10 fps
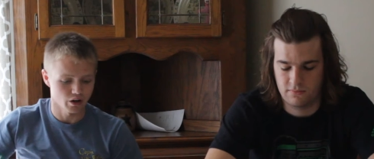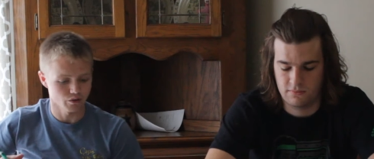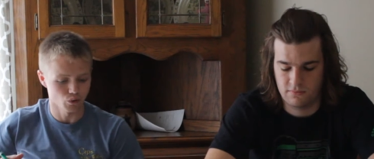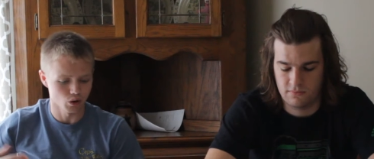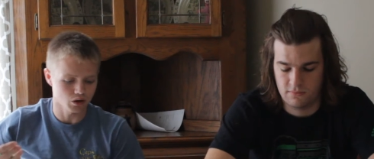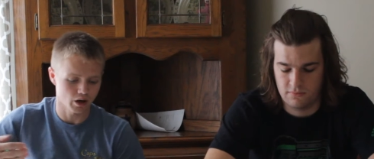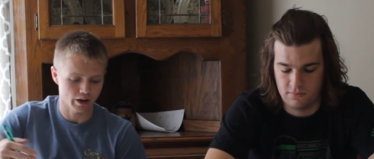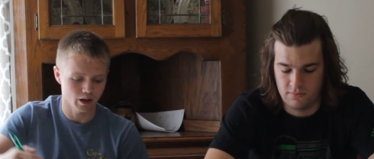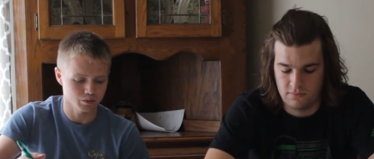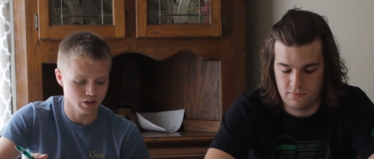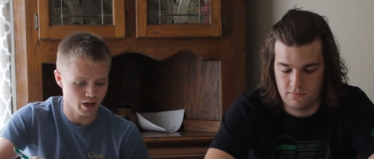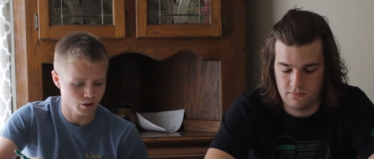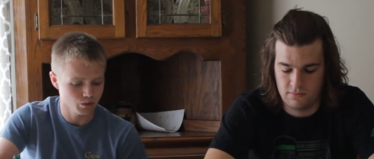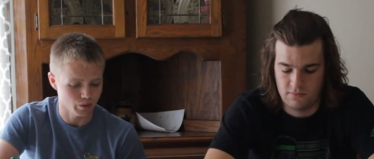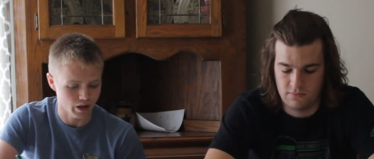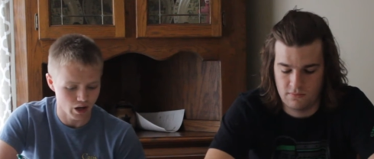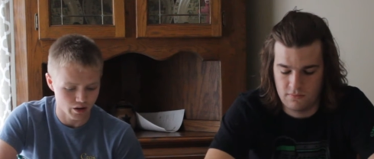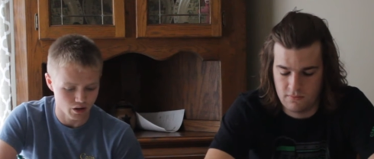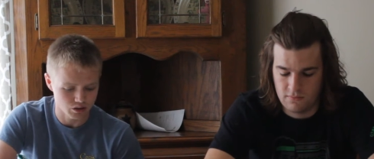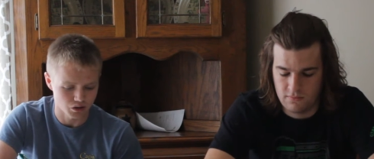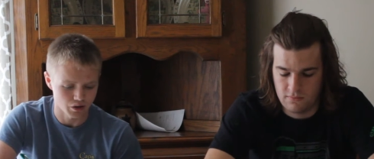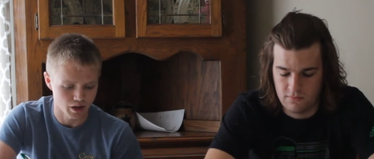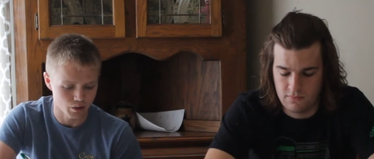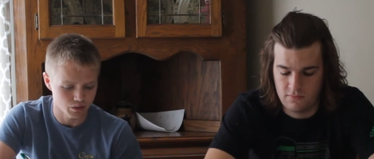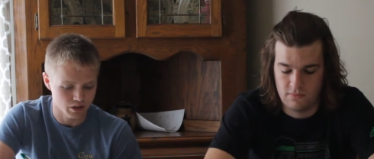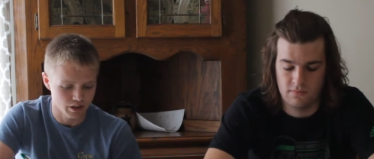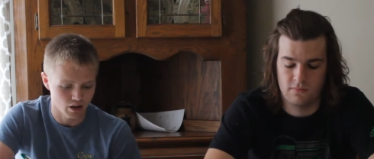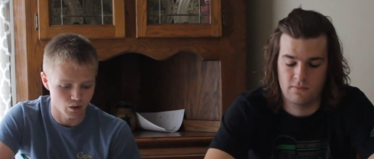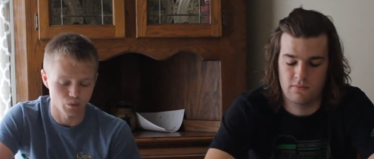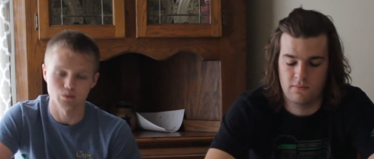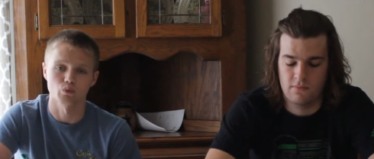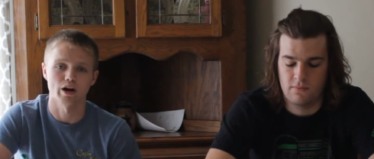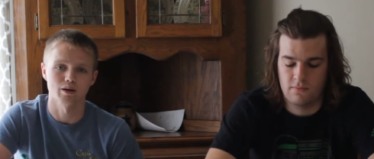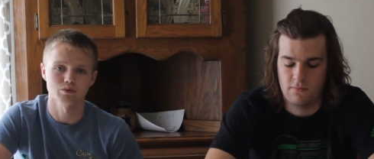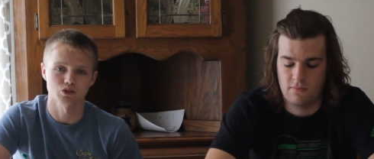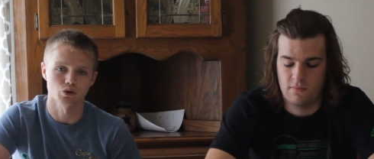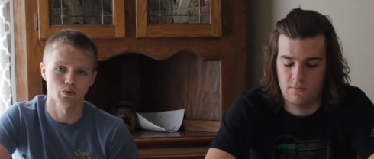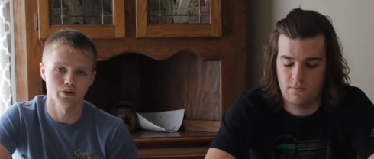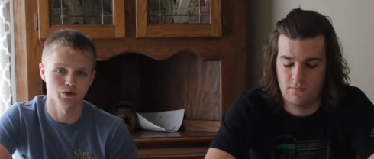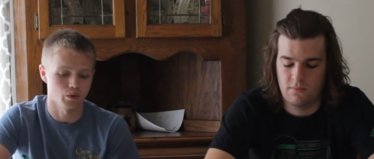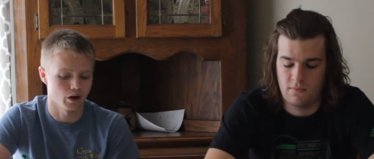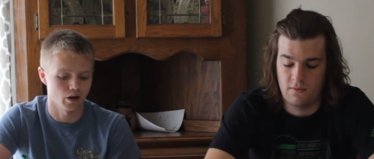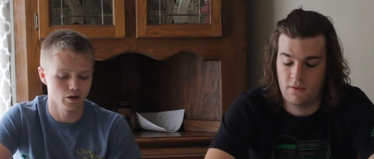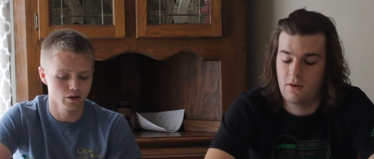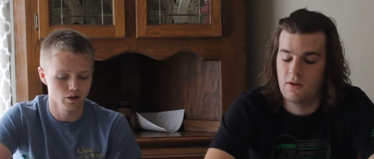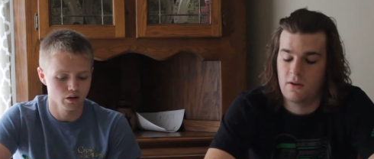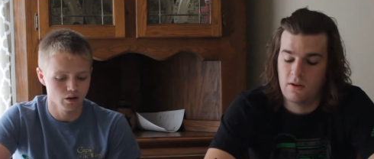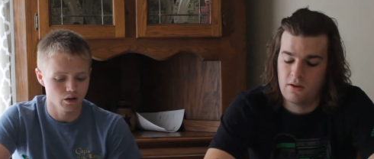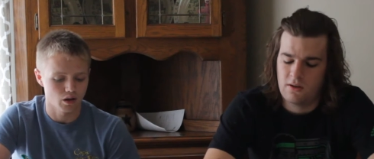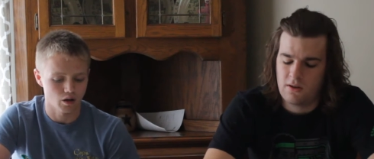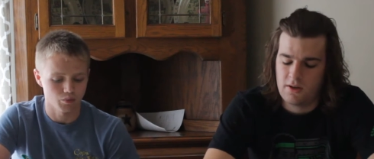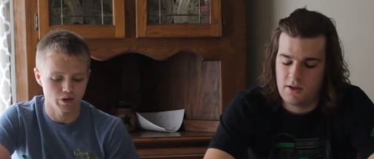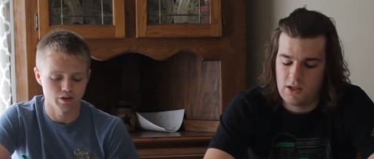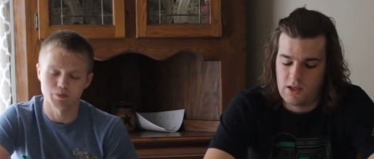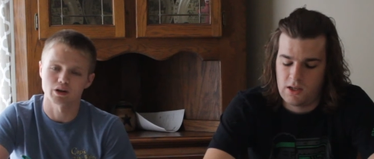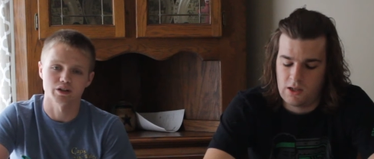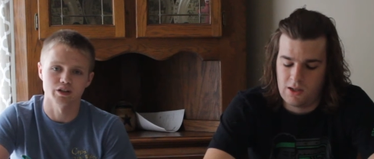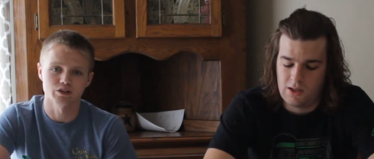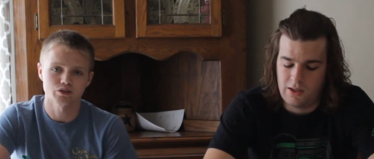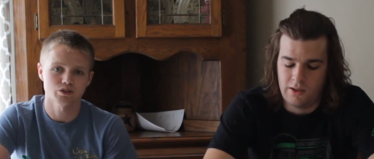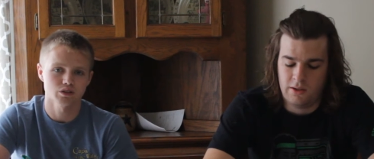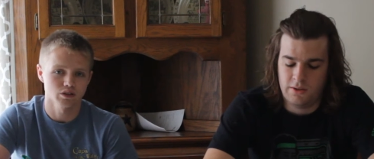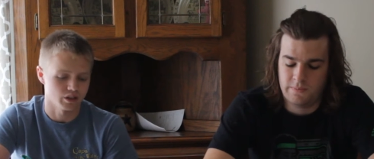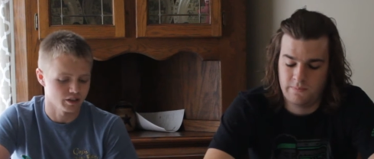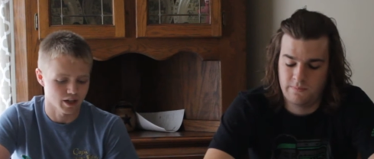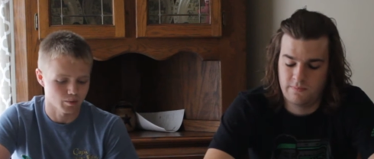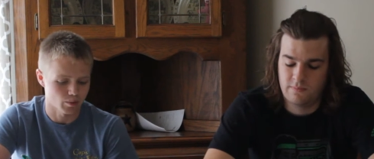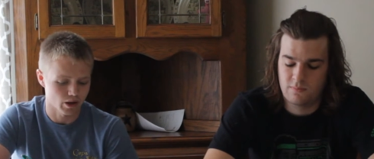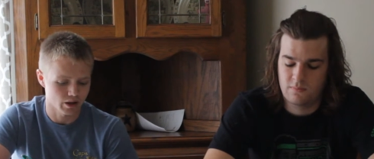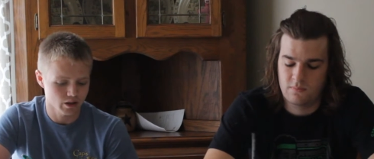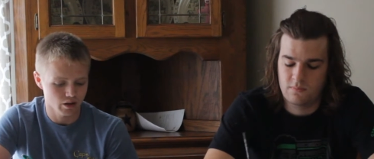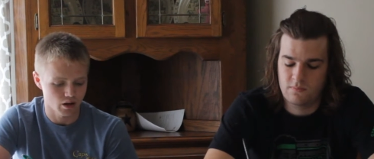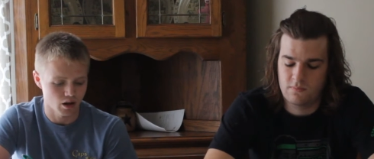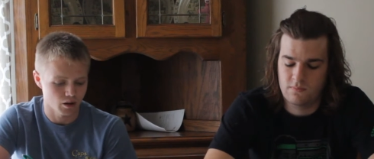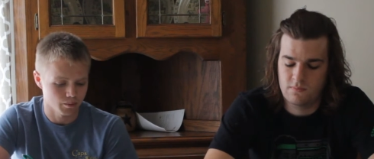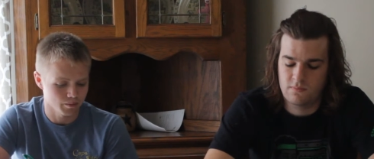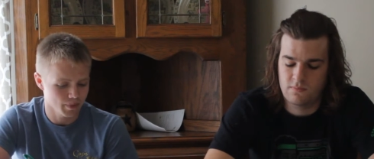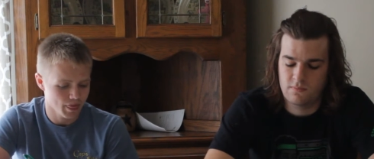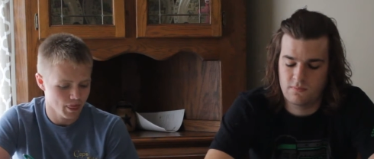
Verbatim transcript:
Speaker 1: the four o'clock games now. We got uh, starting out with the uh, Rams are going to uh, uh, play the Buccaneers in Tampa Bay. Um,